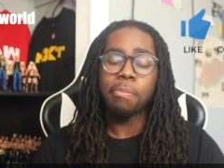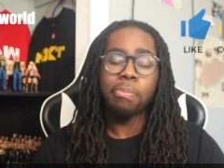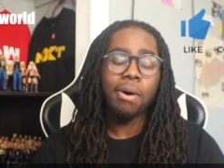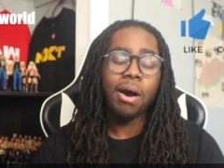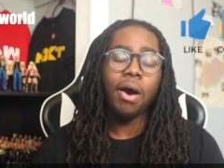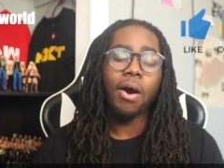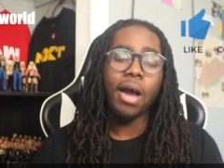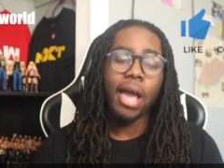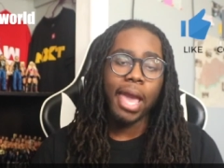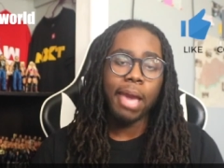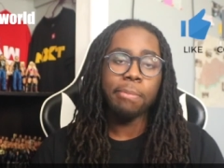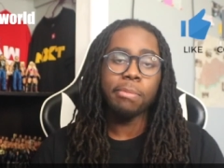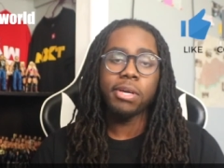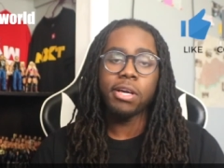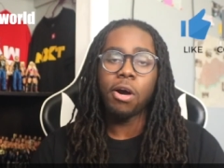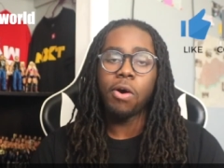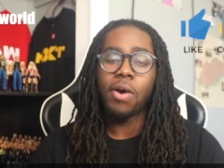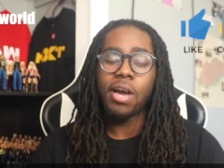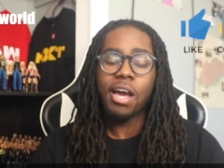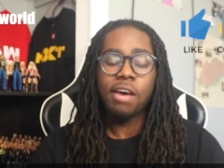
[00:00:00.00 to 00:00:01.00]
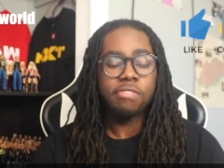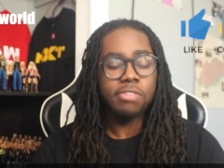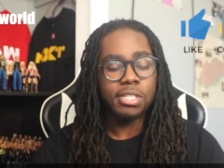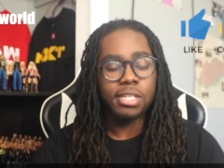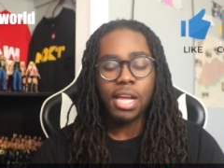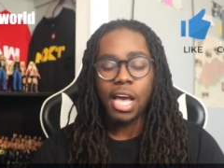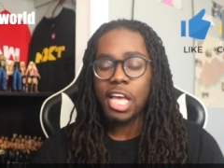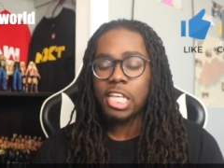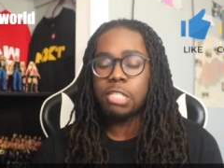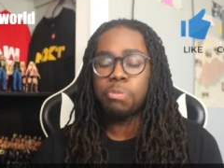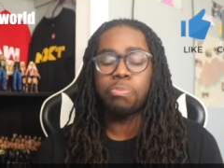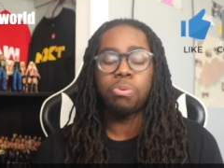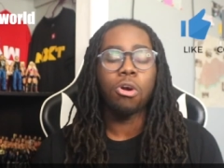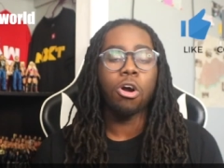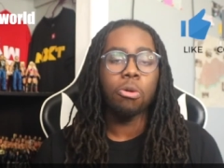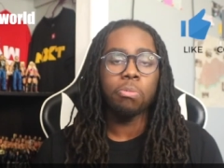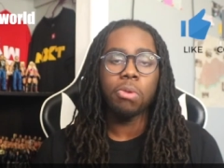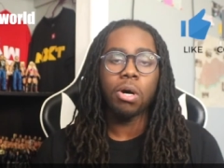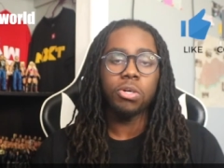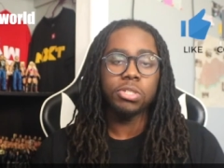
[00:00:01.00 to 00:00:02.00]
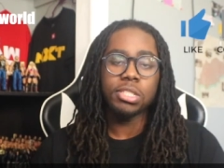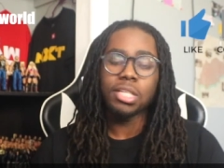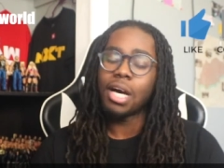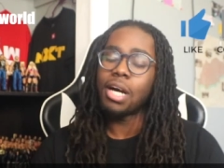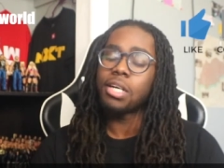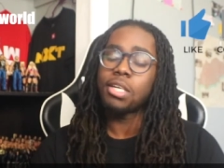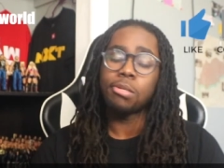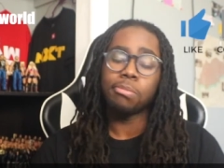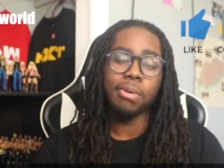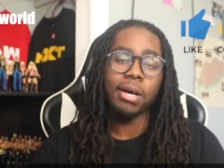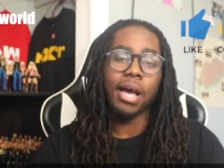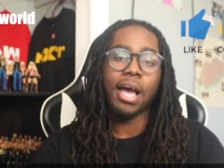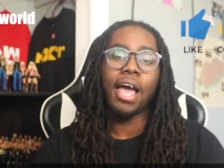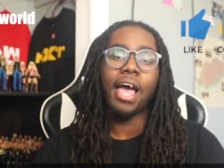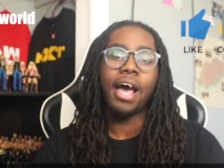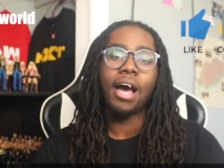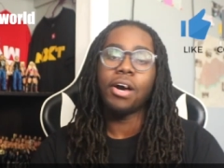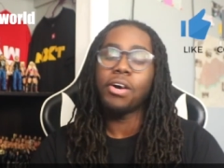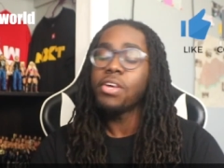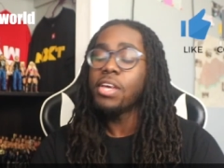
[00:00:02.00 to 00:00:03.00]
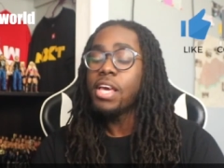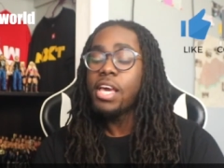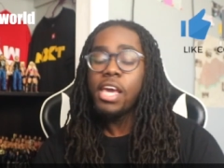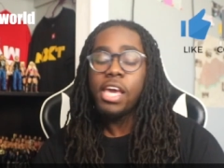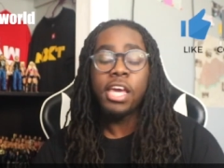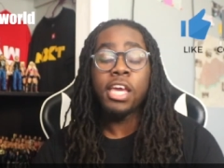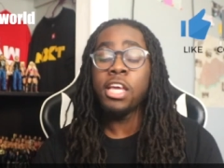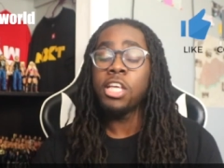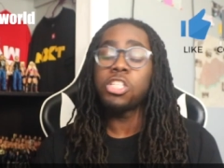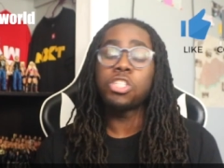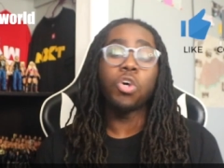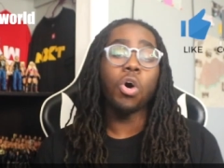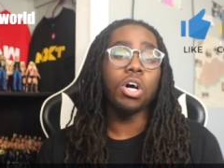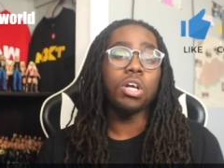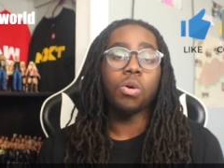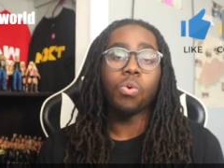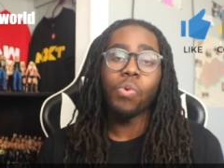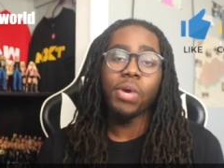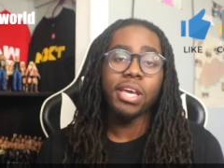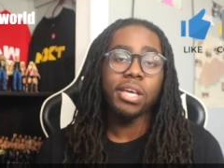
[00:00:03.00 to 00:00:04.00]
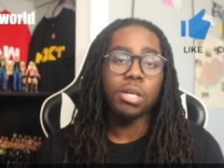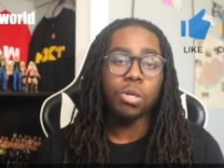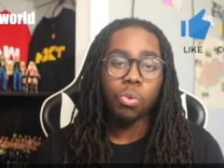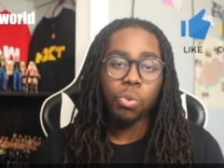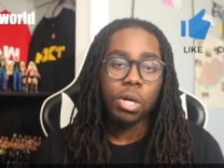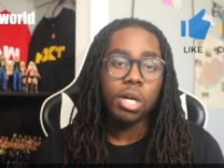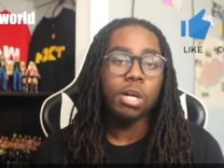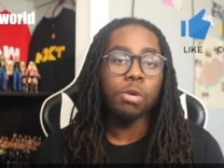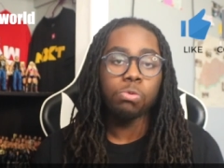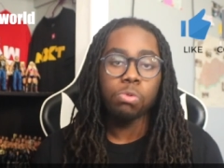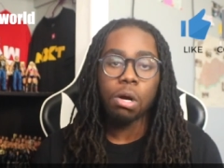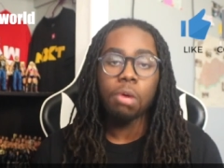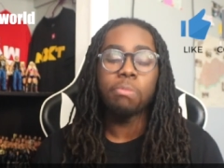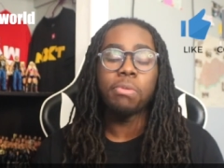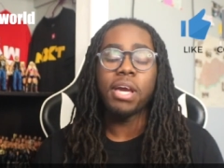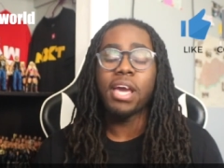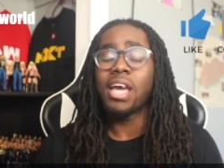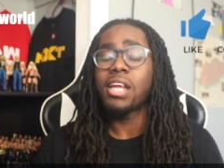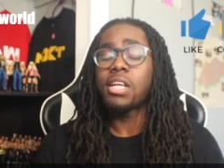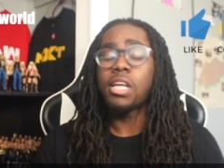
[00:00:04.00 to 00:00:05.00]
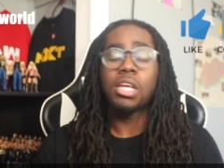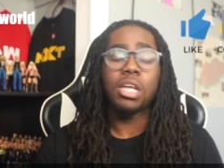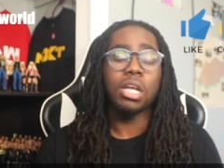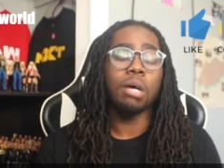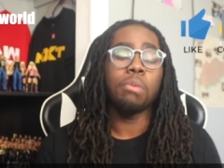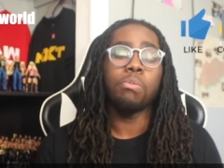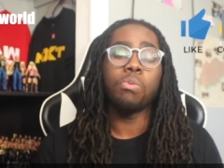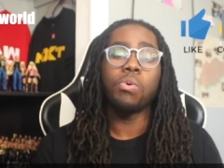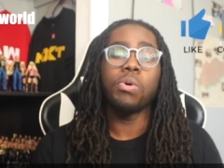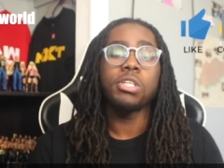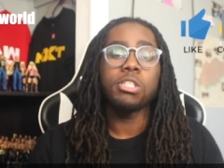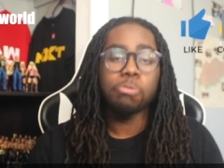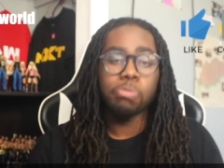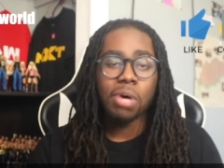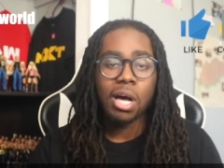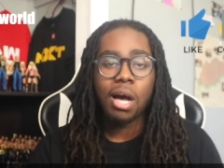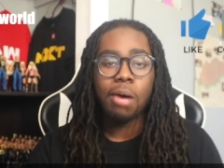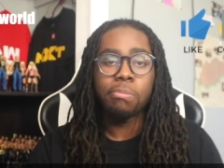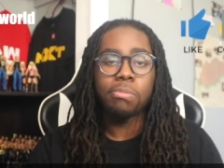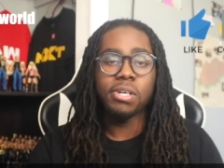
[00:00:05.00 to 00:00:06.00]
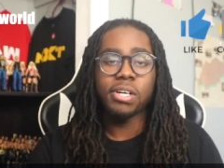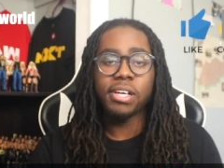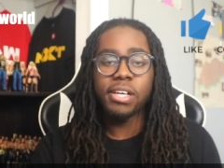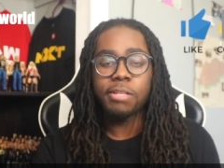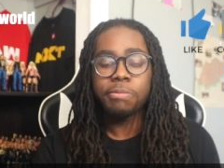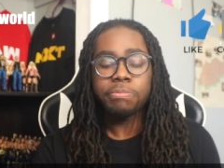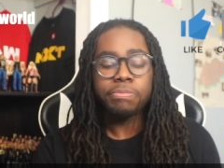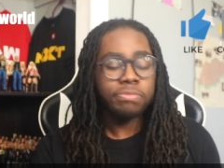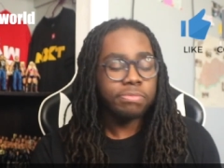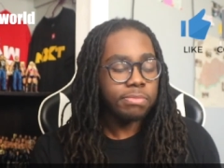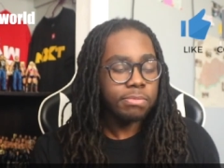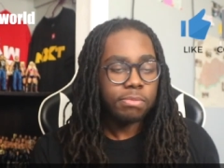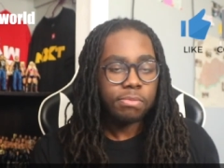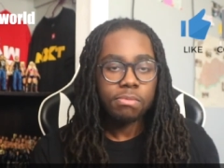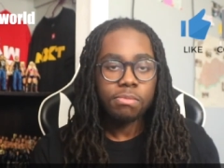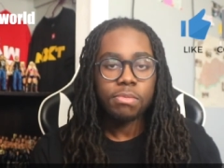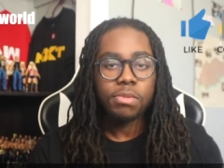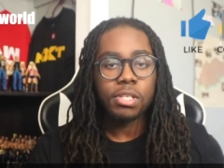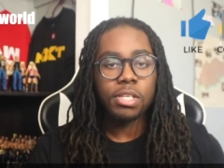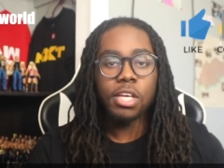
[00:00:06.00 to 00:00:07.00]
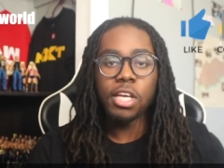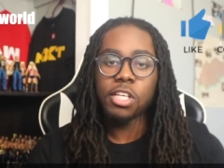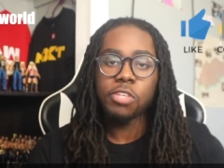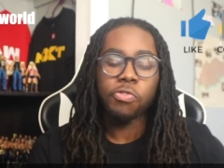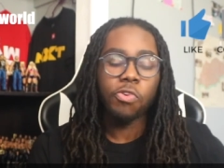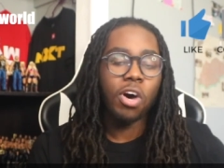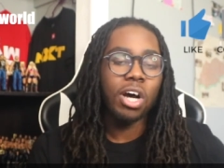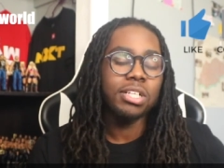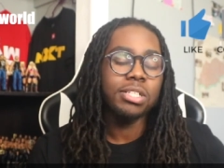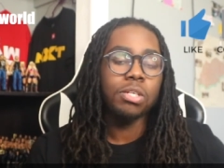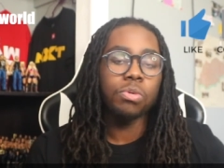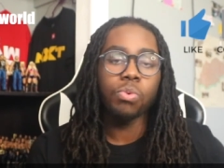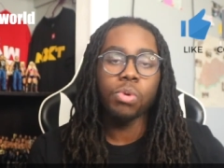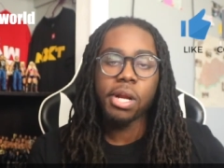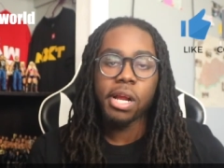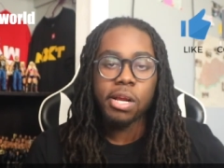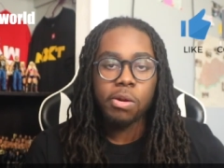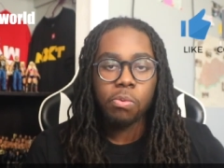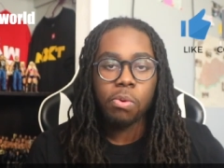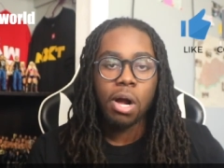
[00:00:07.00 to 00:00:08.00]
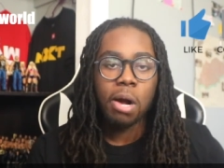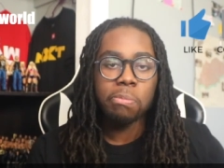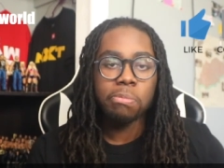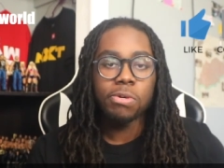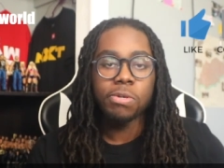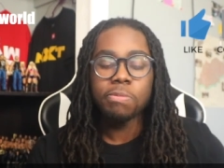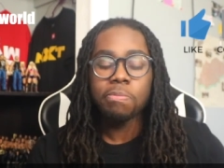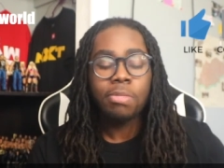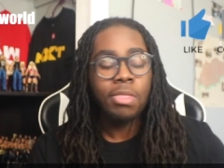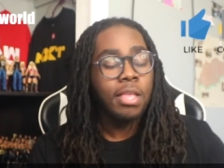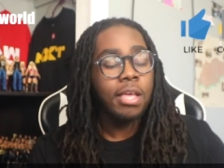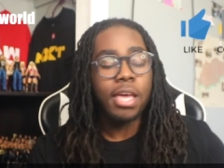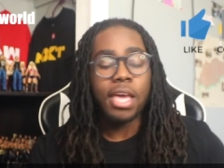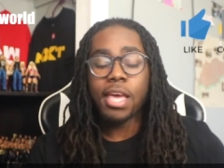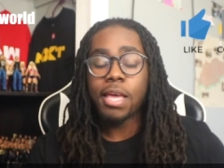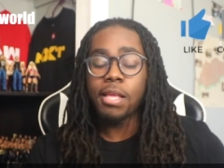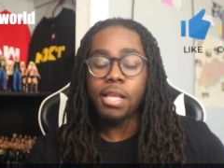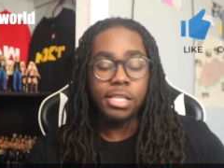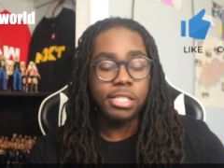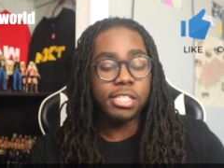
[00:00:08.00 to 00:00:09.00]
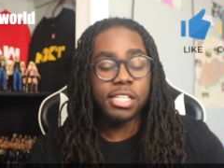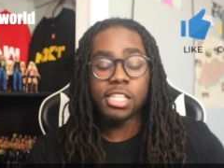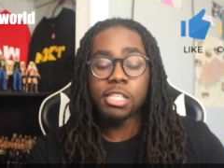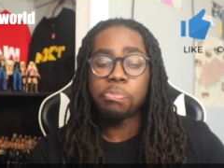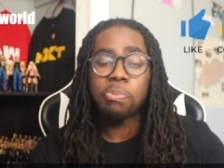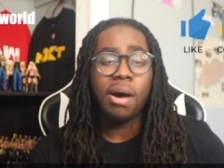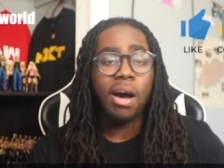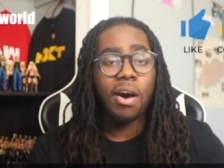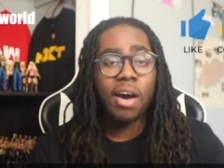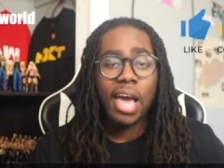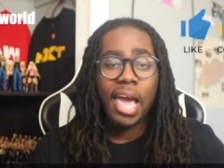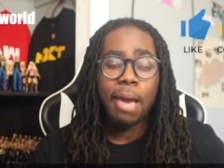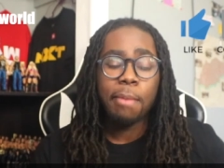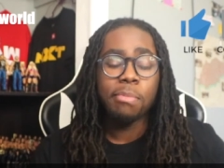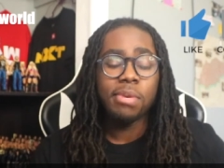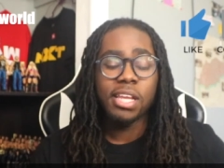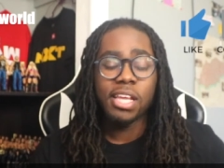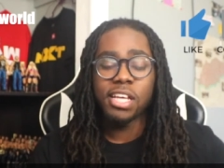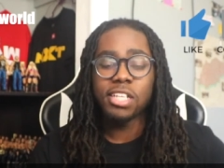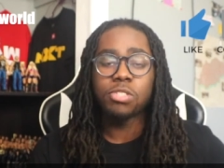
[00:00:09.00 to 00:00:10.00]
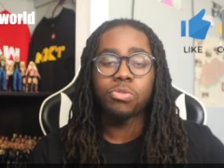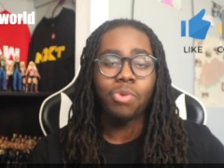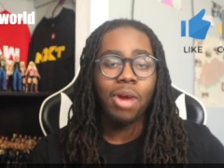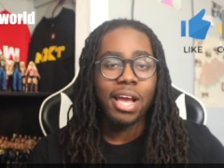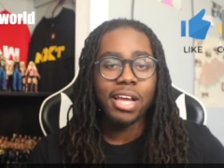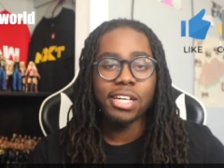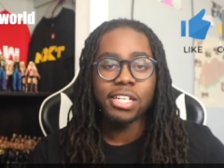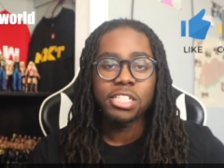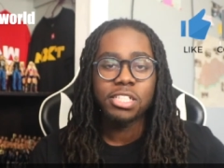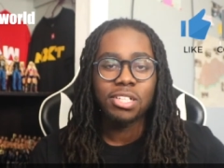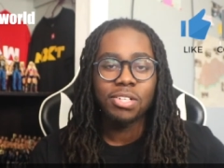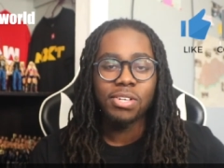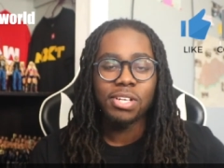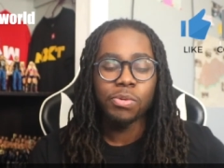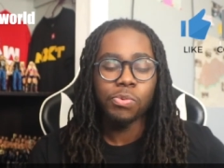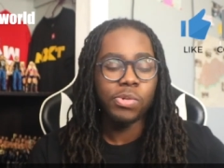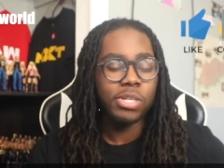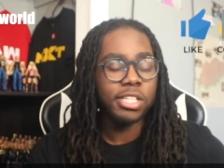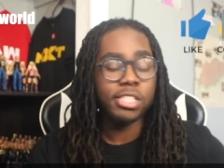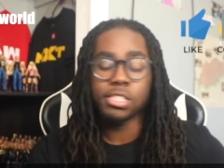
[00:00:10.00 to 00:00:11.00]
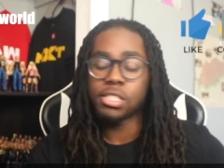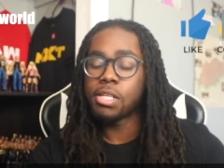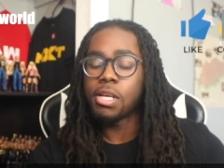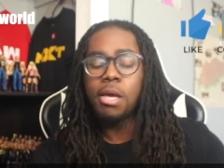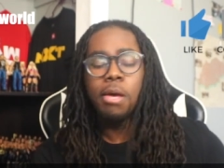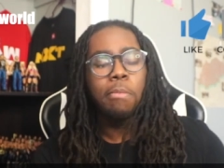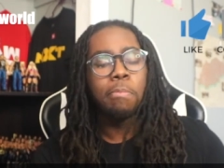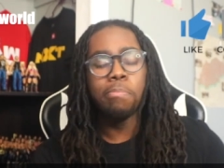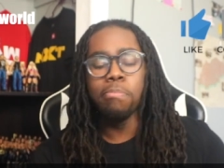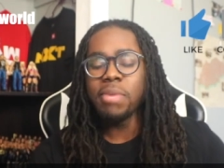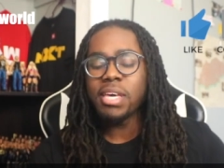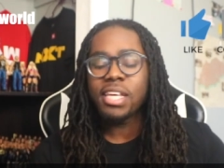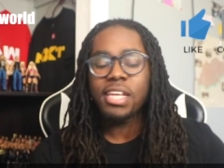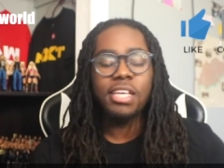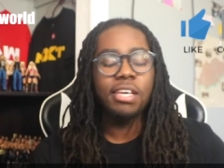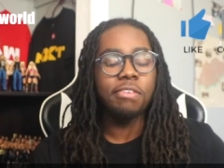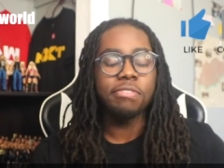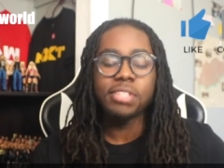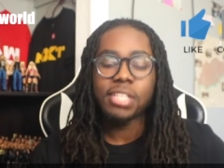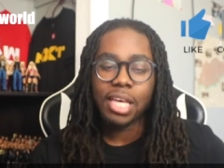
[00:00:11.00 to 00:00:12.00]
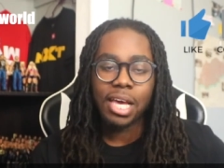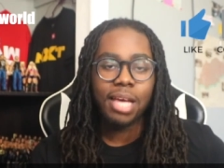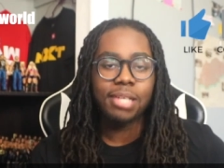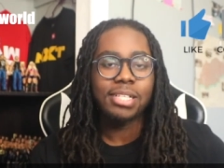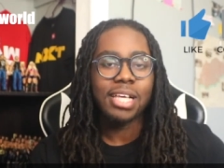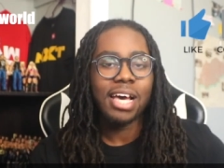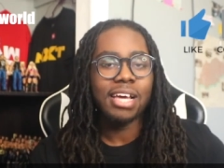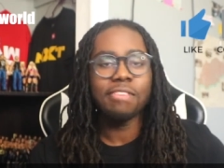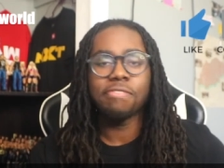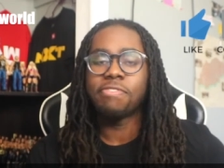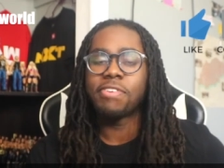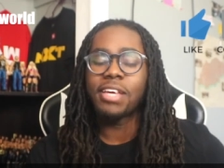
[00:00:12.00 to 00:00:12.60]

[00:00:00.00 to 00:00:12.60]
Paul Heyman going to have a nice promo talking about how he's going to win the Royal Rumble at the #1 spot. But as far as the Royal Rumble, and since Paul Heyman is writing a show in which many of times I